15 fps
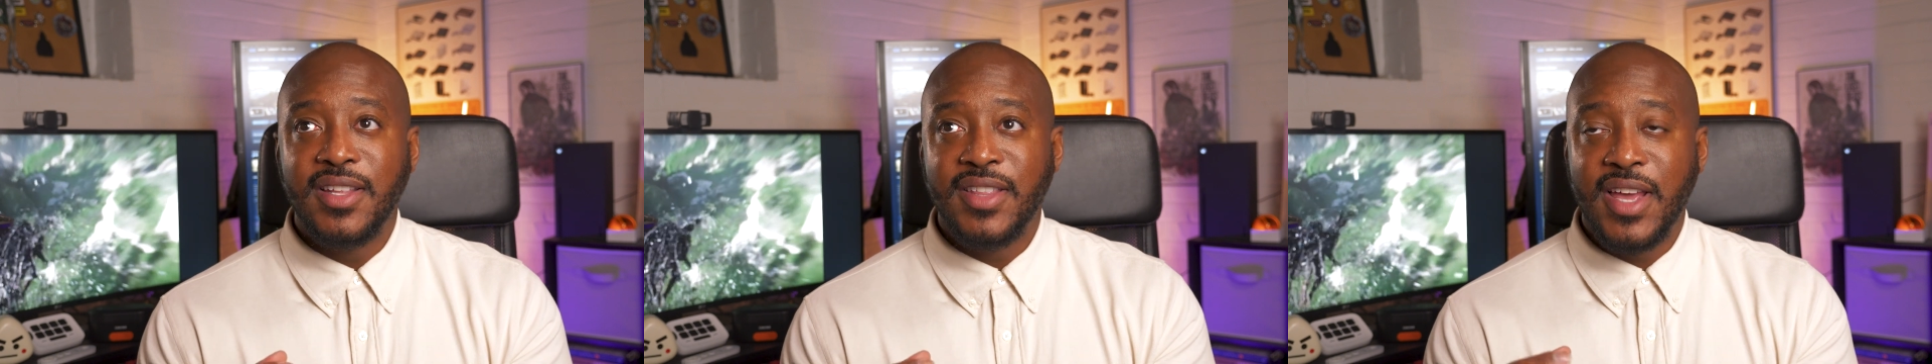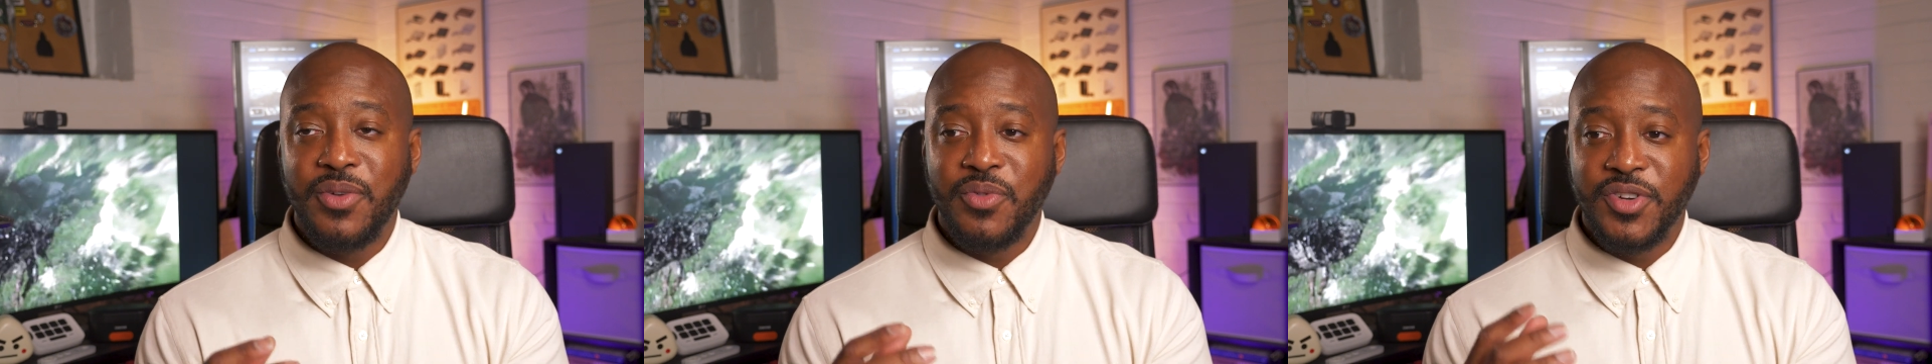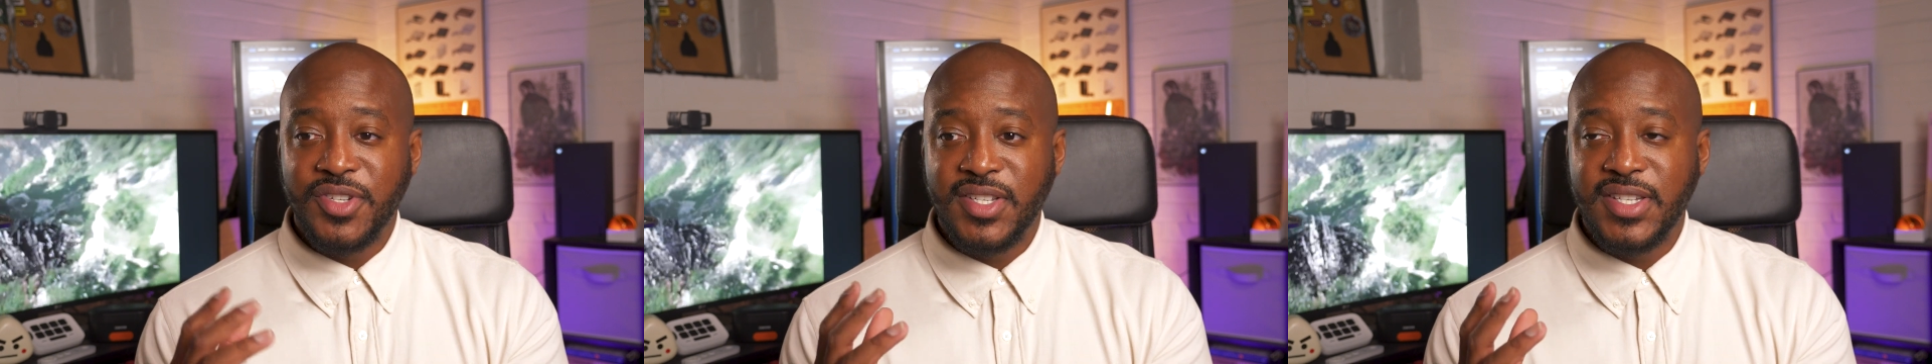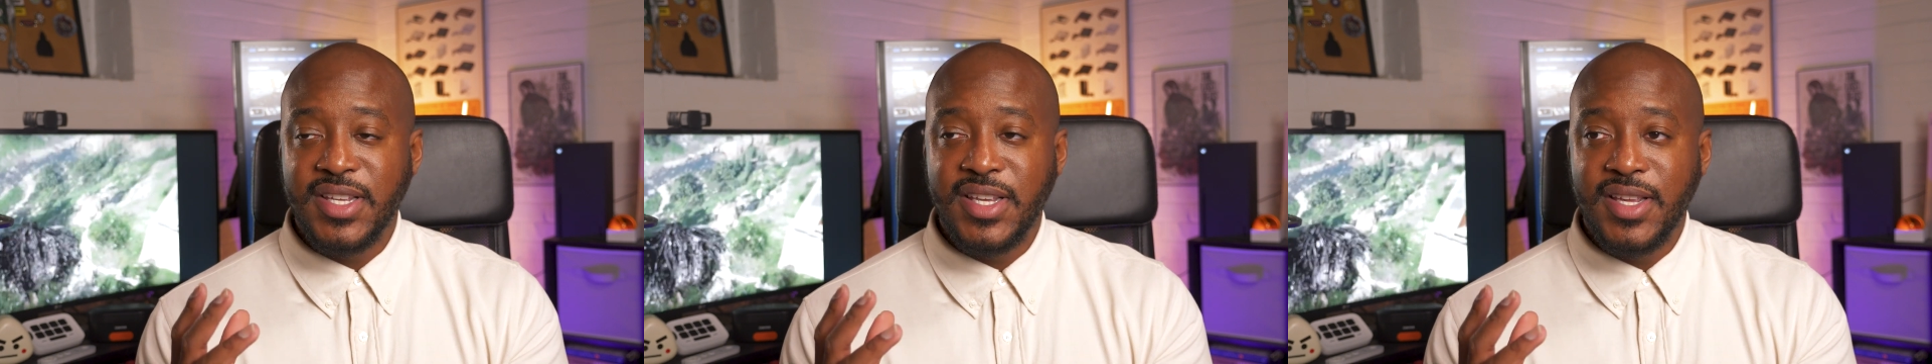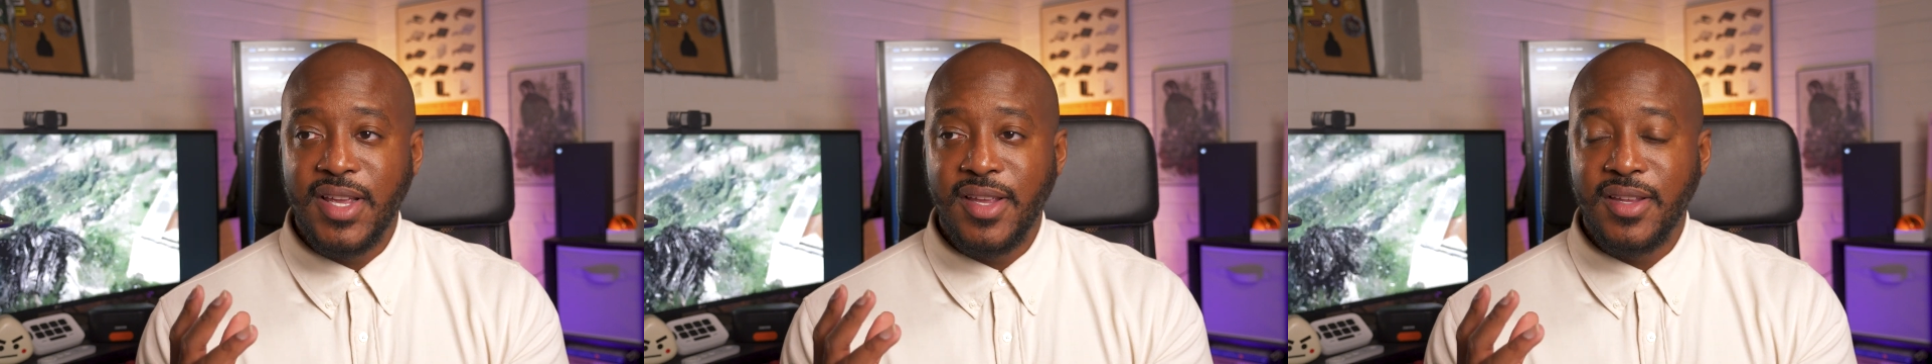that we're
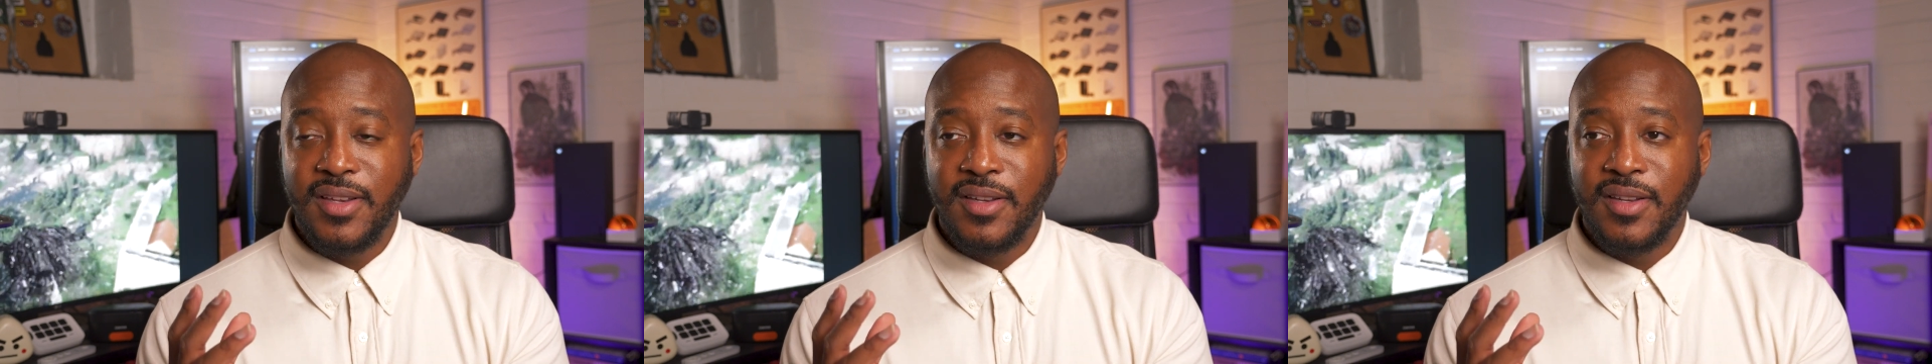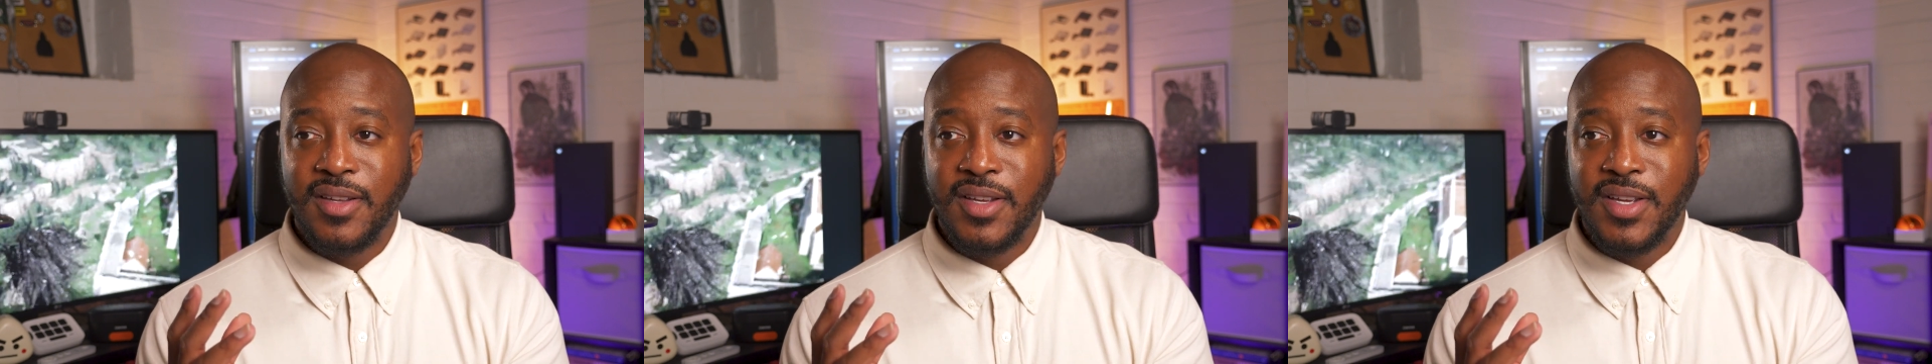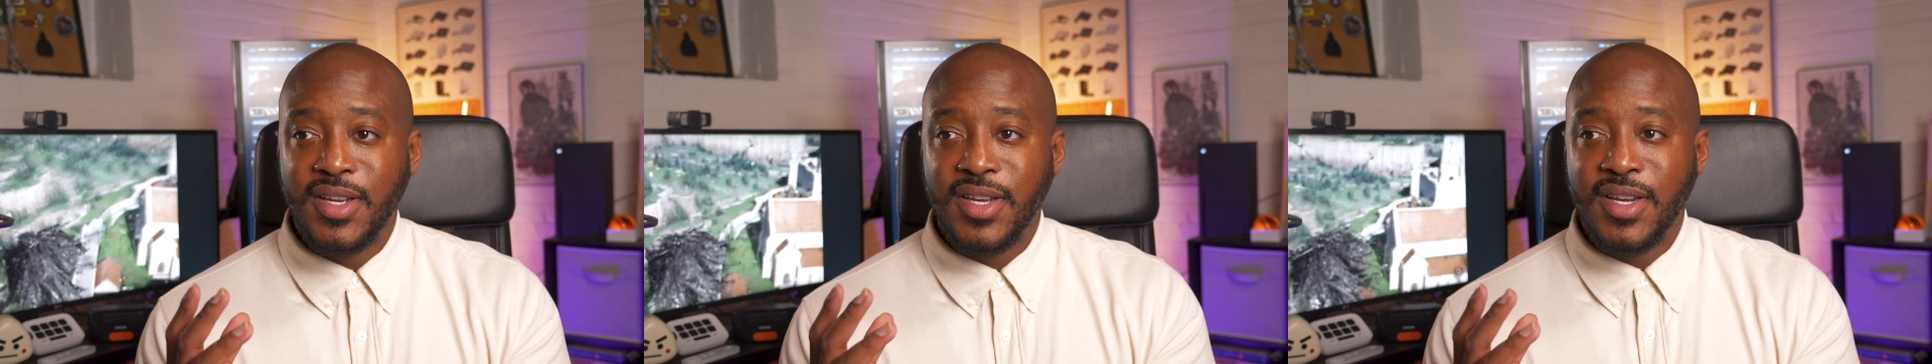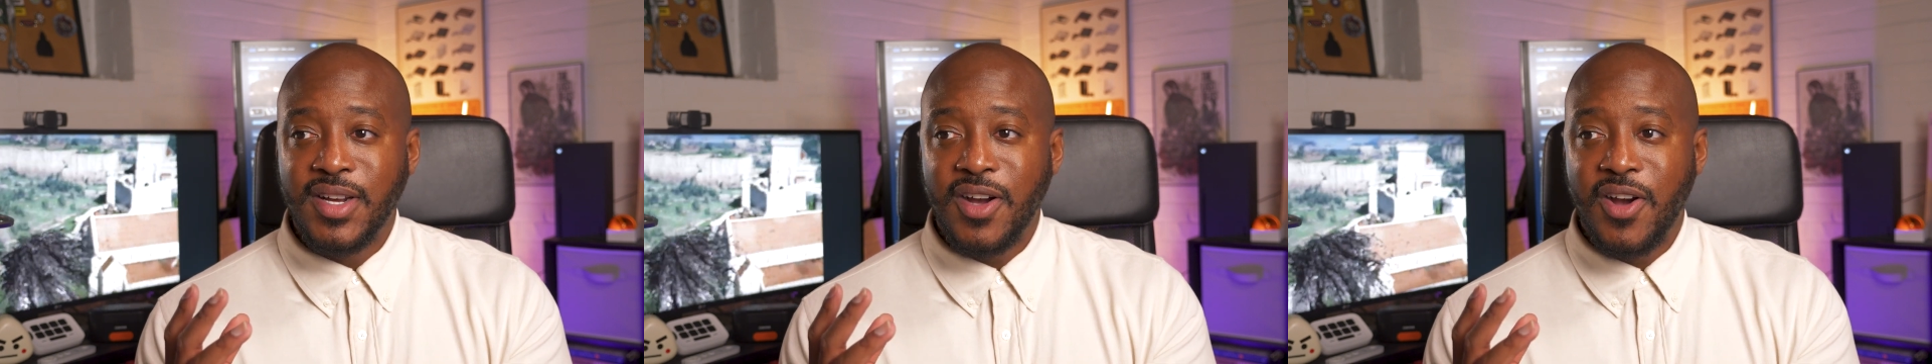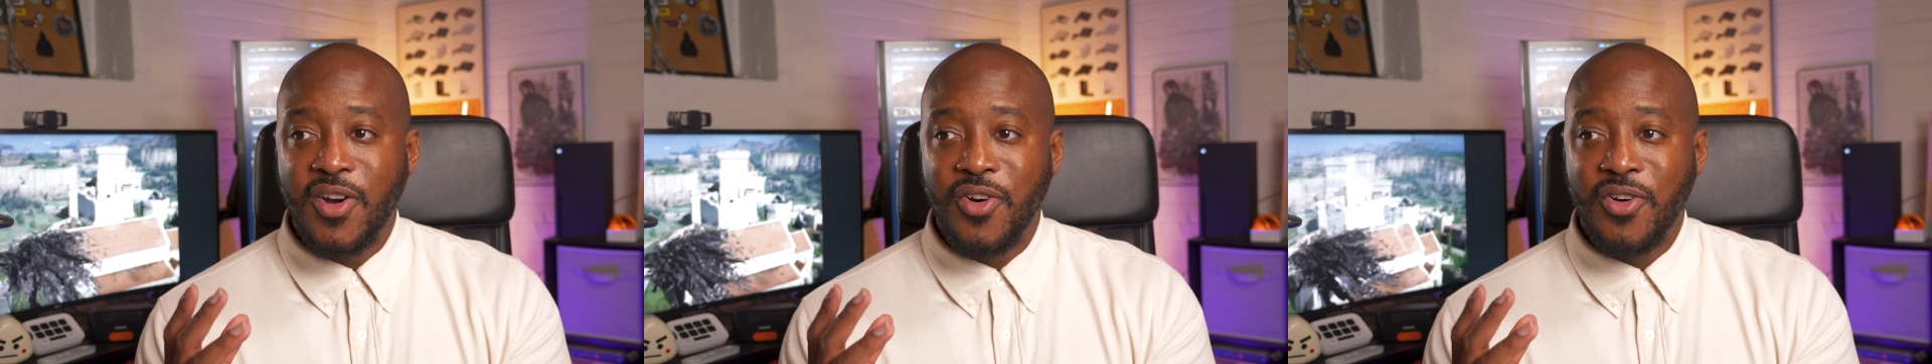seeing
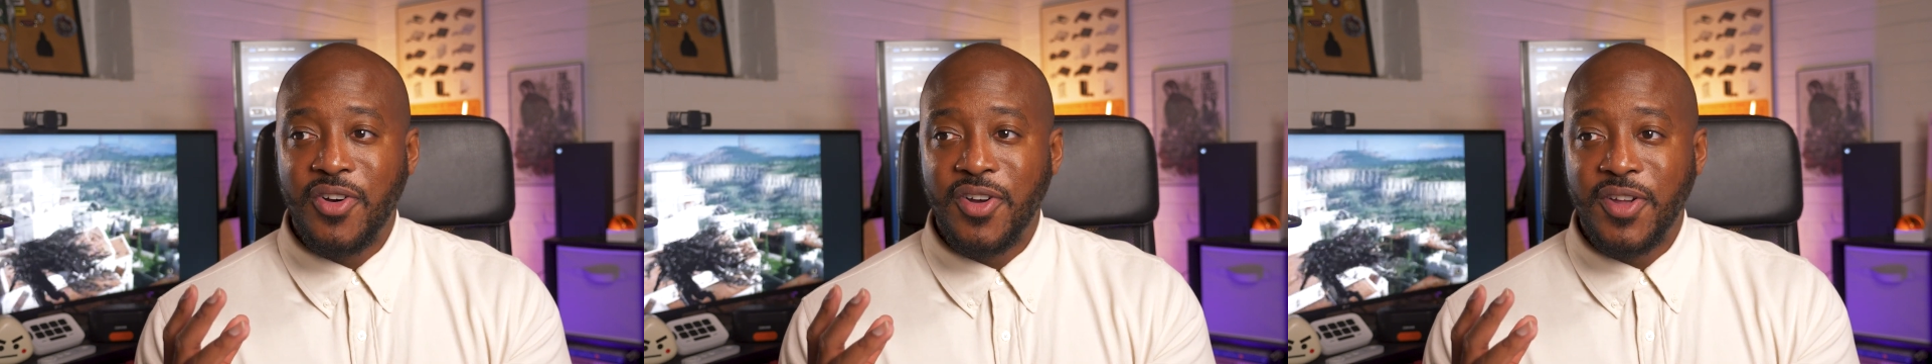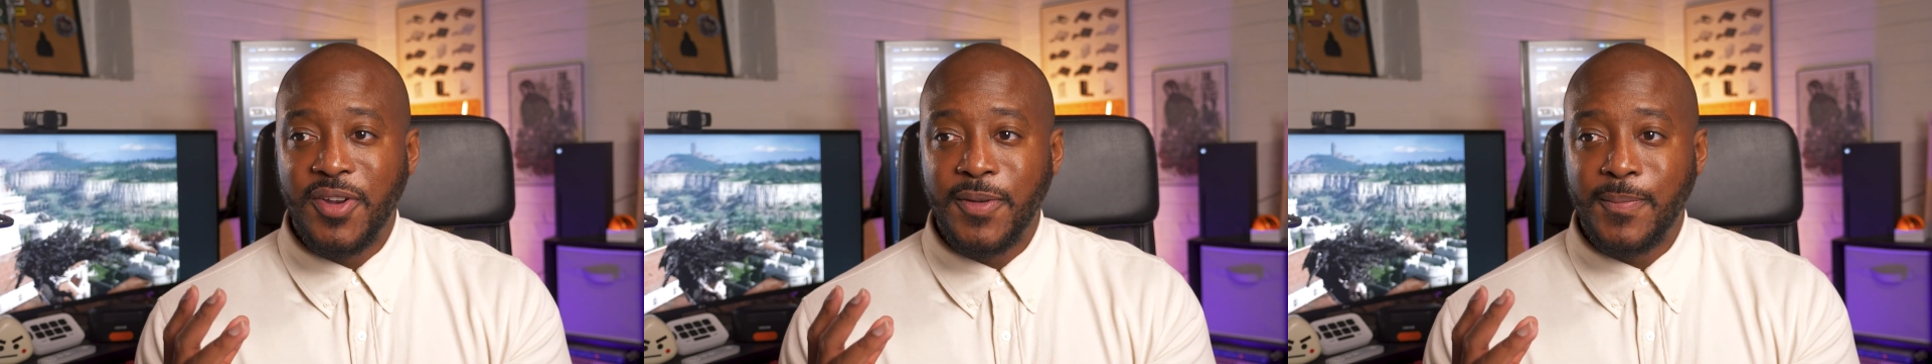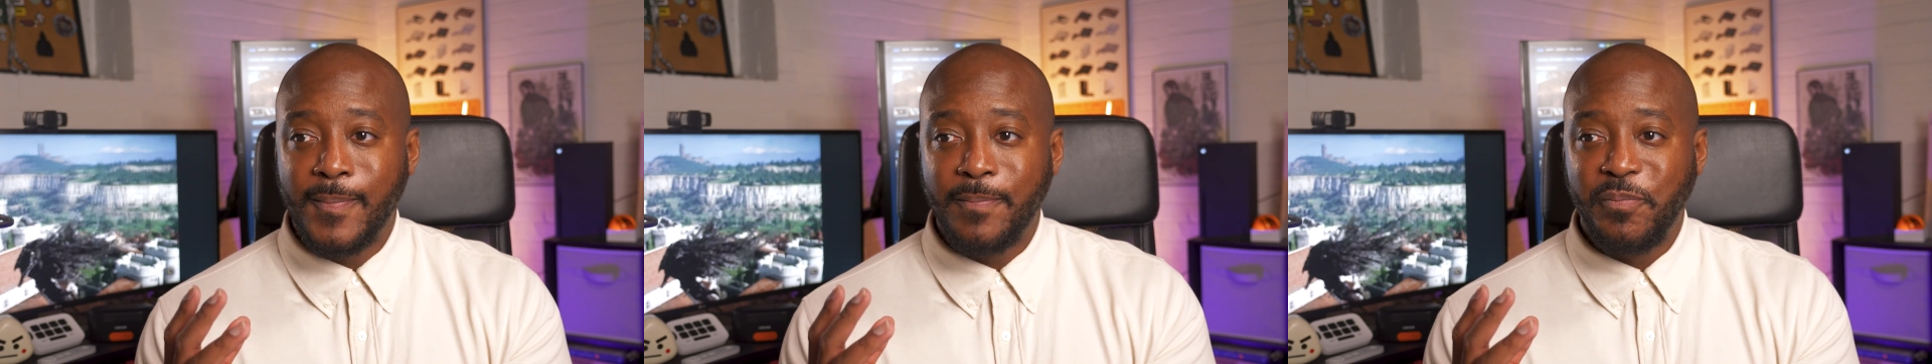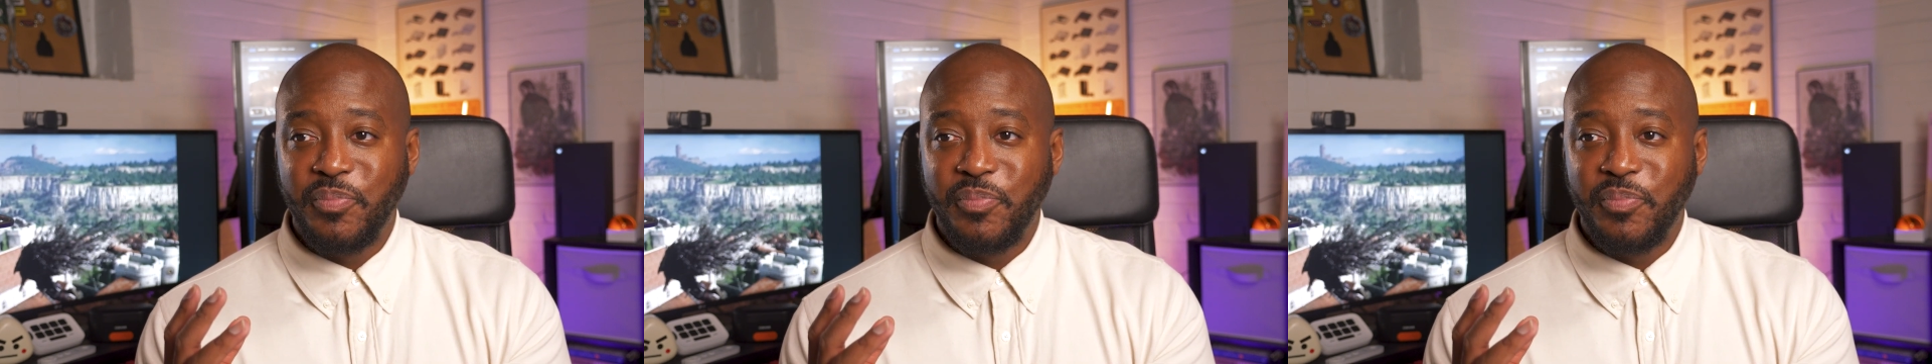on